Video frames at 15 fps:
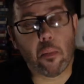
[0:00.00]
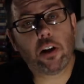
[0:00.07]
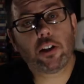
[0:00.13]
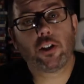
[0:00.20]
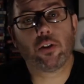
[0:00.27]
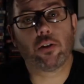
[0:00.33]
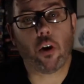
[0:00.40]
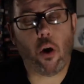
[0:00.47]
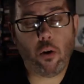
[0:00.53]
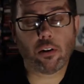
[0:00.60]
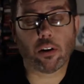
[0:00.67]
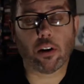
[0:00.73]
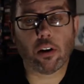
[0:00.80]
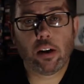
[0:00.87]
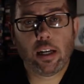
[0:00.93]
much to the
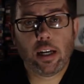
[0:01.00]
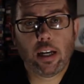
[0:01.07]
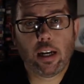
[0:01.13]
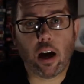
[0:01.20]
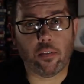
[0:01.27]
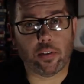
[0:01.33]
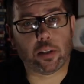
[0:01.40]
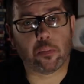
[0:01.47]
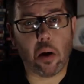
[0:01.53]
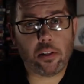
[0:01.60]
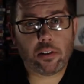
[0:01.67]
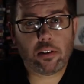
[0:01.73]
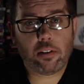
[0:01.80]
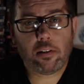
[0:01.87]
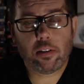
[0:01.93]
horror of his
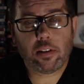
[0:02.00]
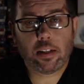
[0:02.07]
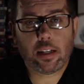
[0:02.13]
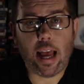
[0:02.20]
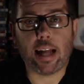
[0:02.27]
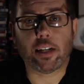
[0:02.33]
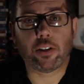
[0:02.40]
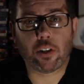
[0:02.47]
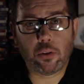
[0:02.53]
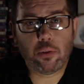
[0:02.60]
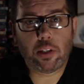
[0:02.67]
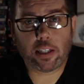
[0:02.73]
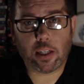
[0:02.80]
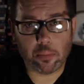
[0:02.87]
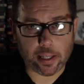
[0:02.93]
mother and two
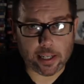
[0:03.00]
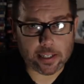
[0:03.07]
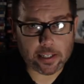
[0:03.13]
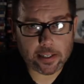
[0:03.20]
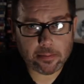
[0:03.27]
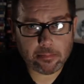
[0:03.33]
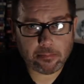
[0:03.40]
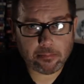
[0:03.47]
siblings.